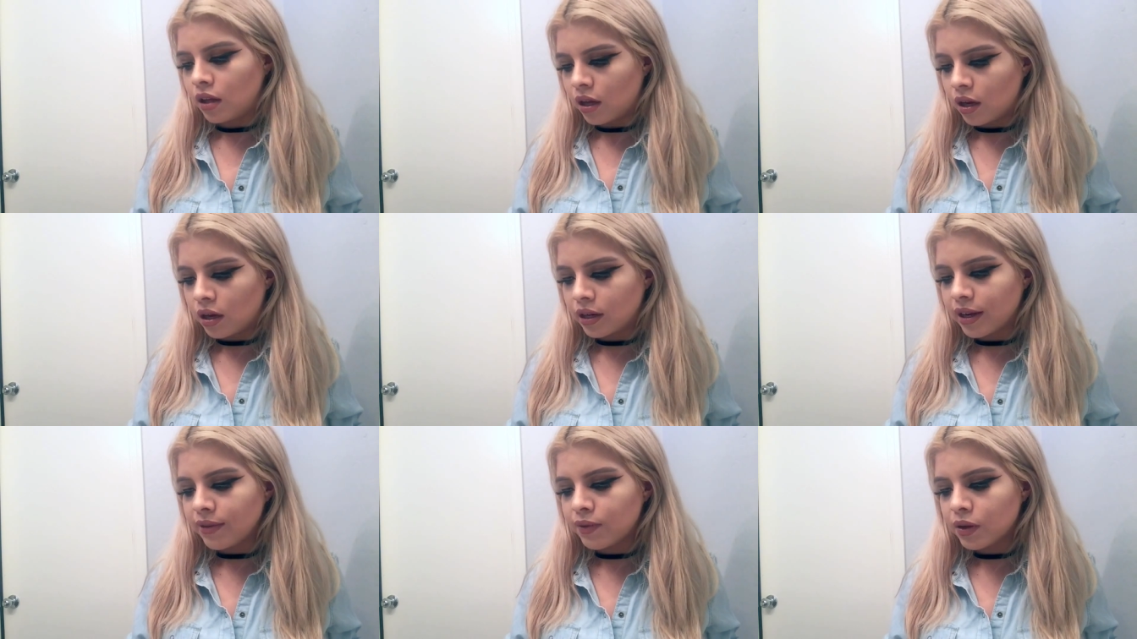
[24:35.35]

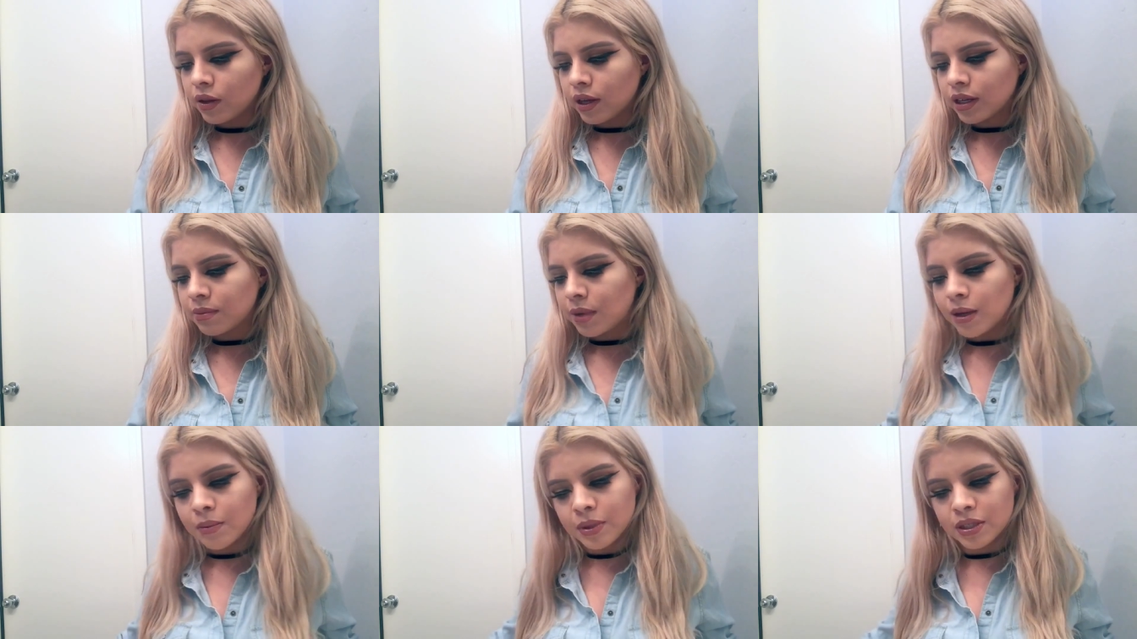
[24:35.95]
and I feel like
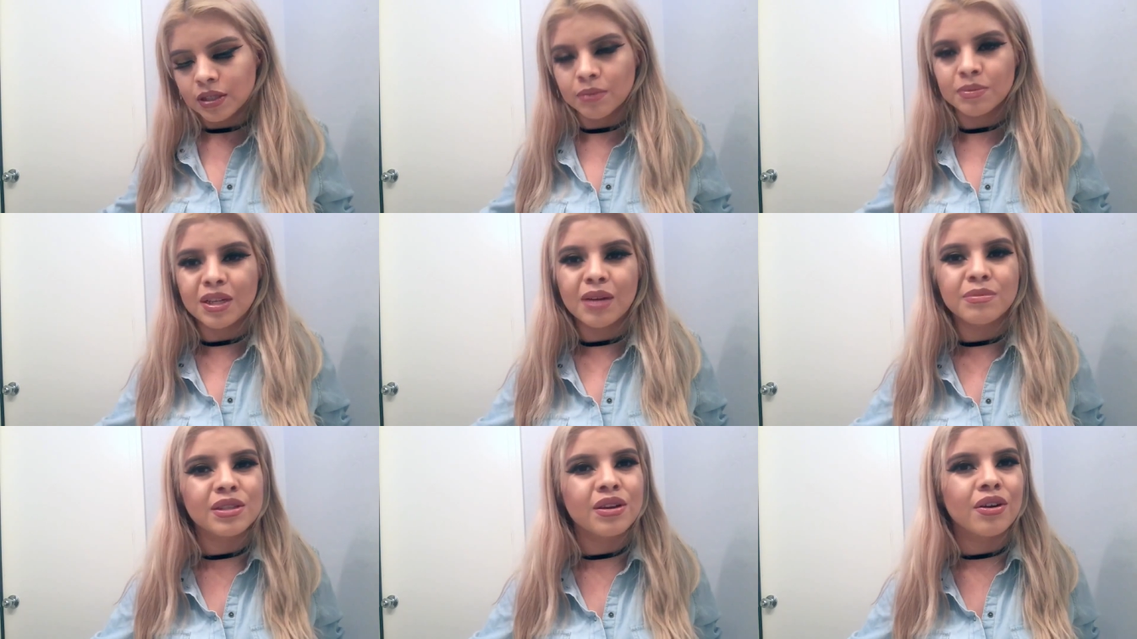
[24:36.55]
maybe
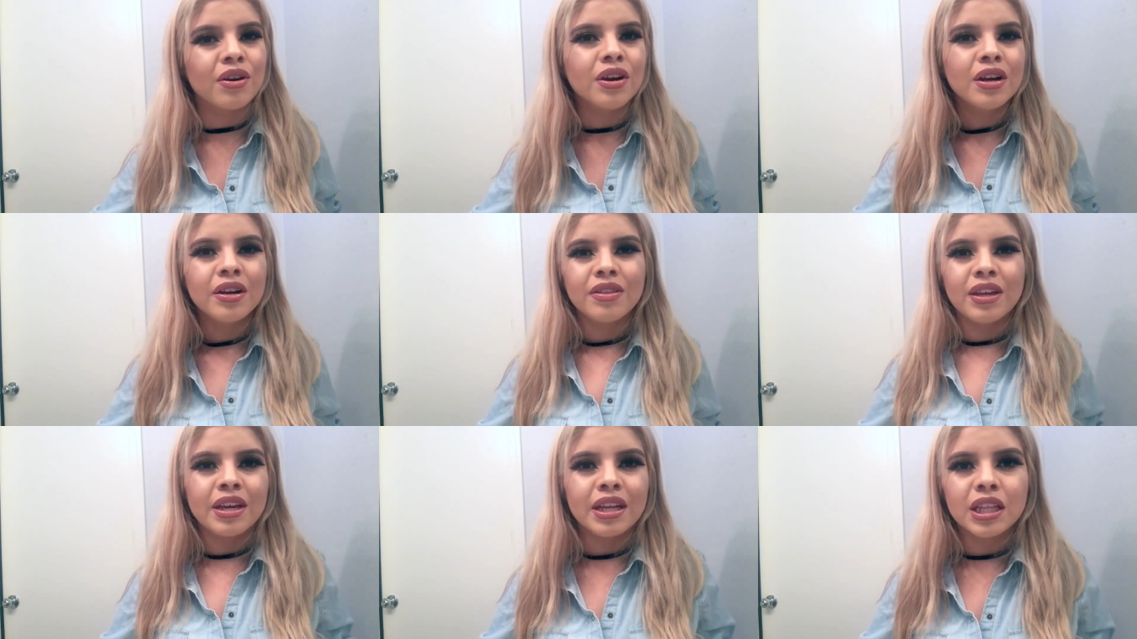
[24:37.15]
sometimes
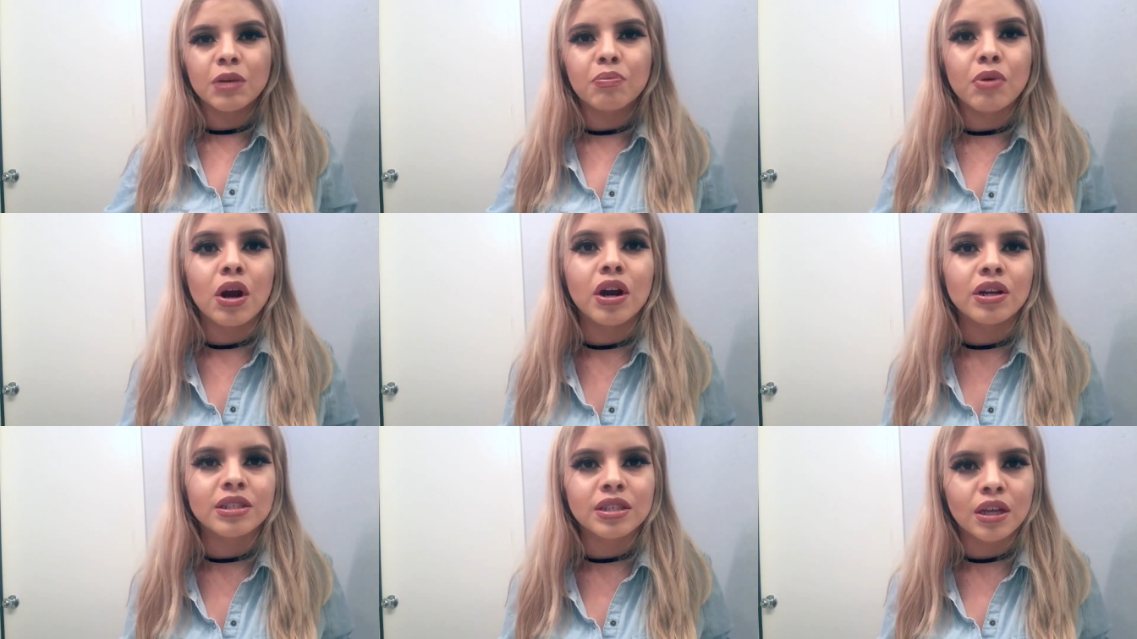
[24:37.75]
they get the
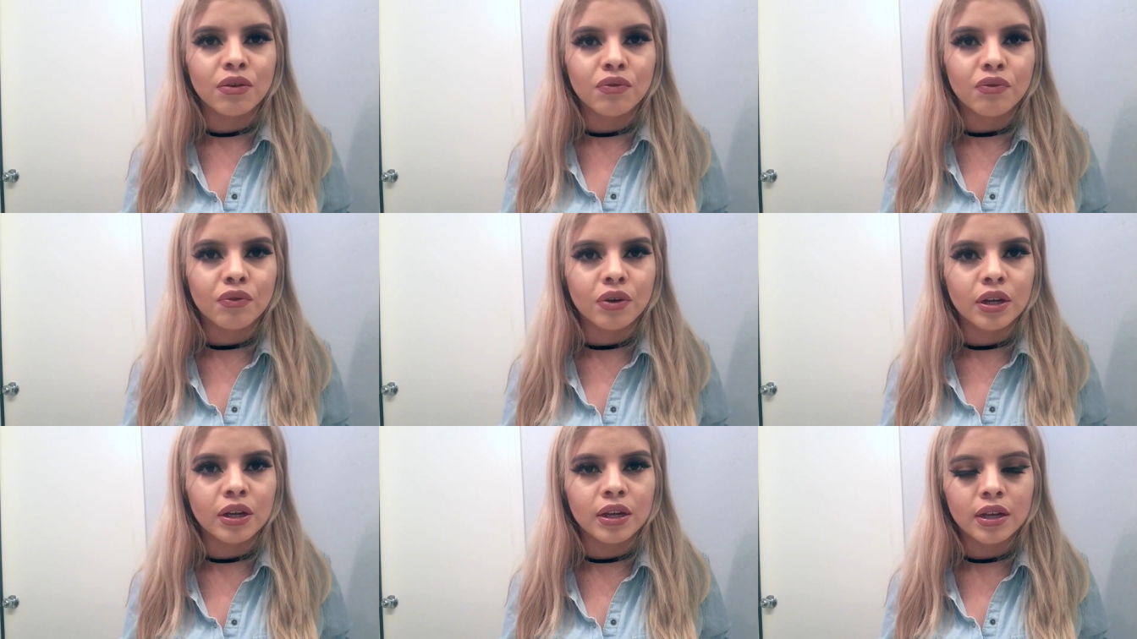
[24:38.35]
product sent
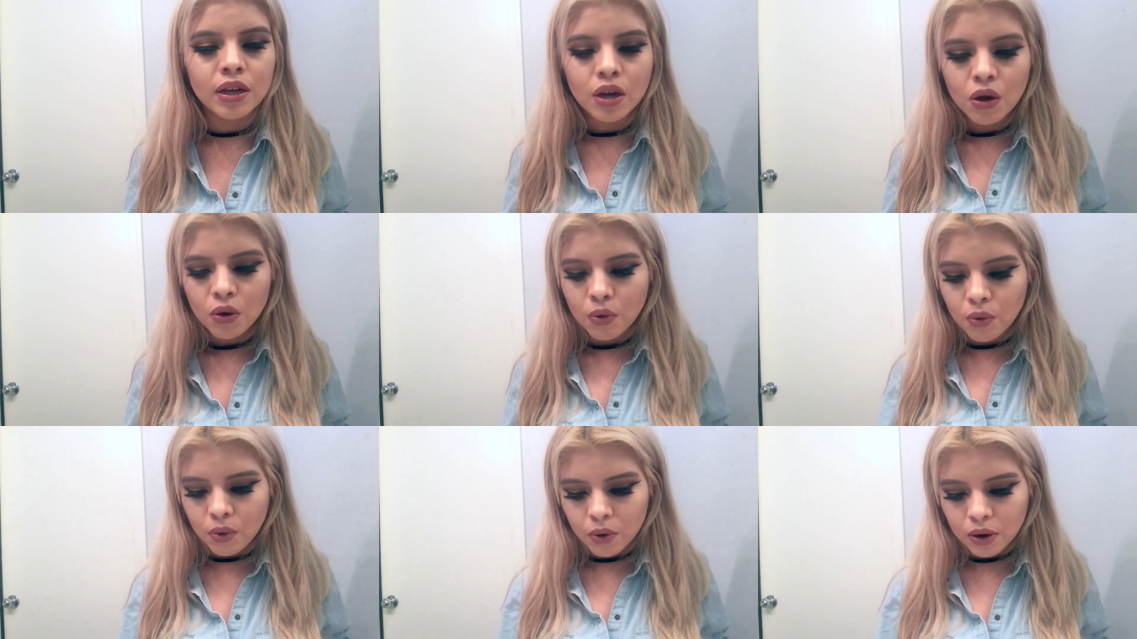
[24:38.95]
free
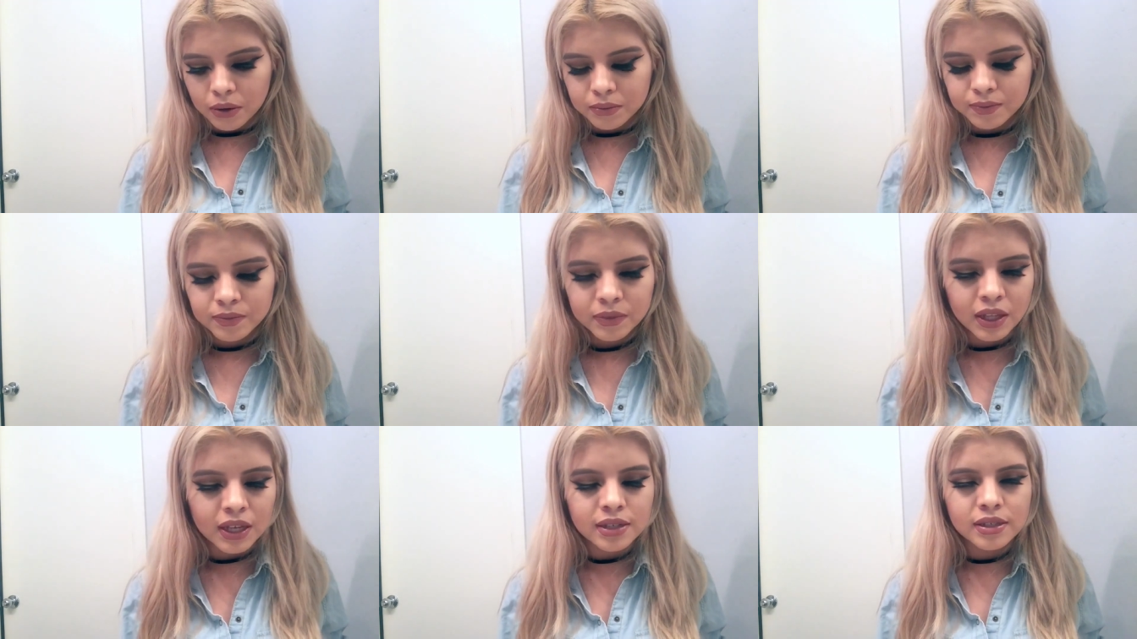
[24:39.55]
or
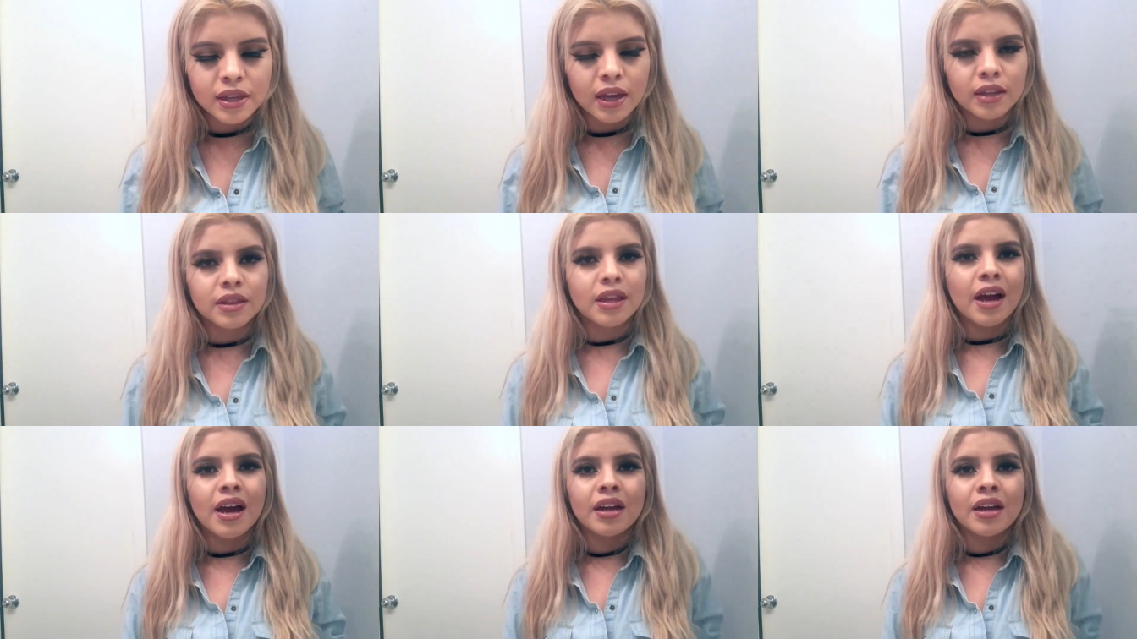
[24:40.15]
things like that.